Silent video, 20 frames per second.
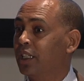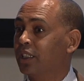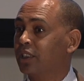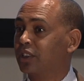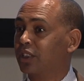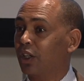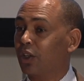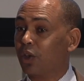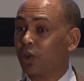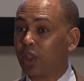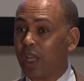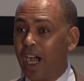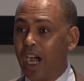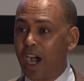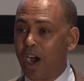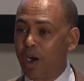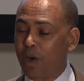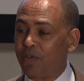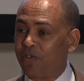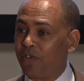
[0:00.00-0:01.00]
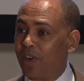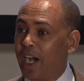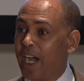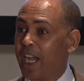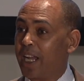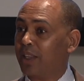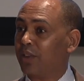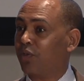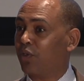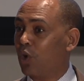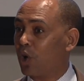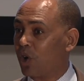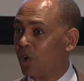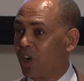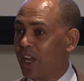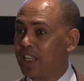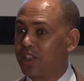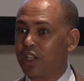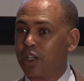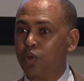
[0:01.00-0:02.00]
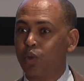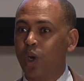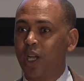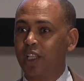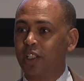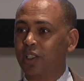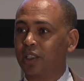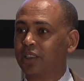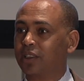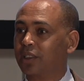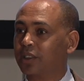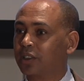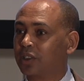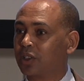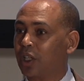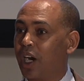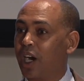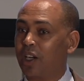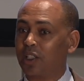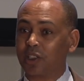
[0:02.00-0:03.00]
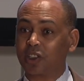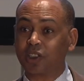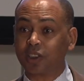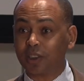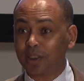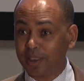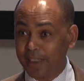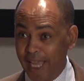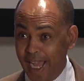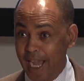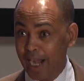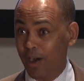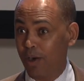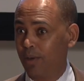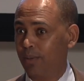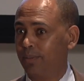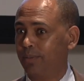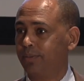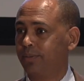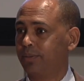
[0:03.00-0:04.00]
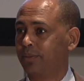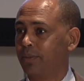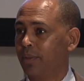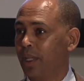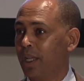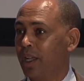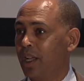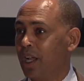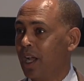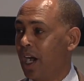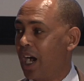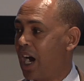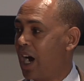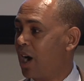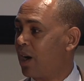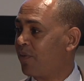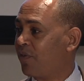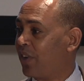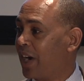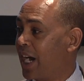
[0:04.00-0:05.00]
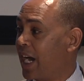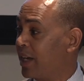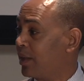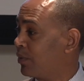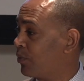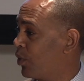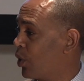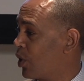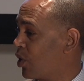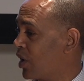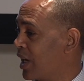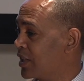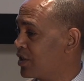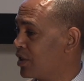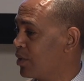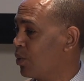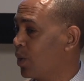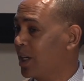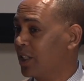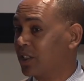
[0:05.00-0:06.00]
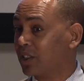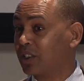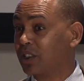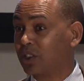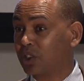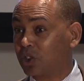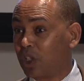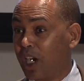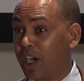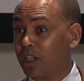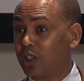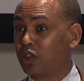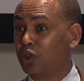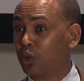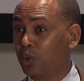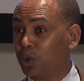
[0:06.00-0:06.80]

So our fight for raising wages starts now. Our fight for raising wages starts